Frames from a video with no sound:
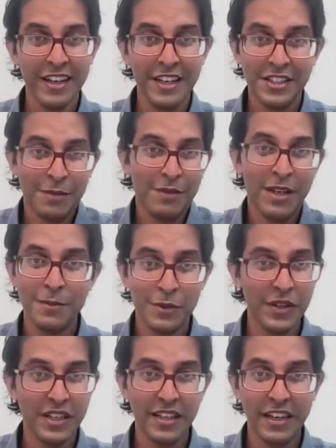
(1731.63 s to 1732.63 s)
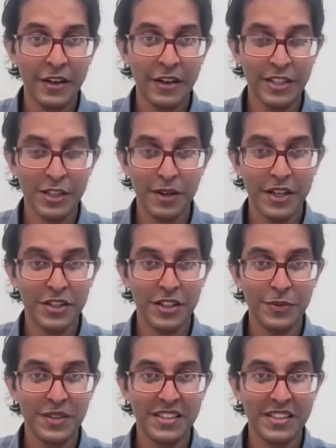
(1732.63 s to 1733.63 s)
Sometimes we, in this
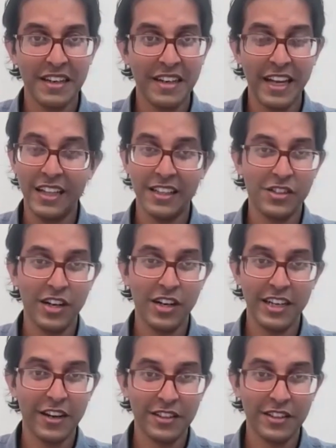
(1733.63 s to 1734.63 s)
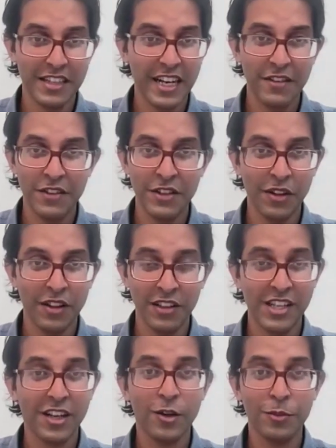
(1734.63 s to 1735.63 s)
patient, we said, hey, let's try to talc this guy, even though the lung's
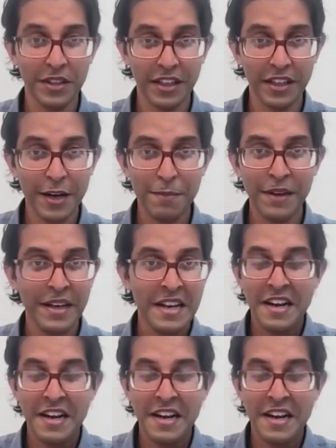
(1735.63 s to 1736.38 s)
not completely up.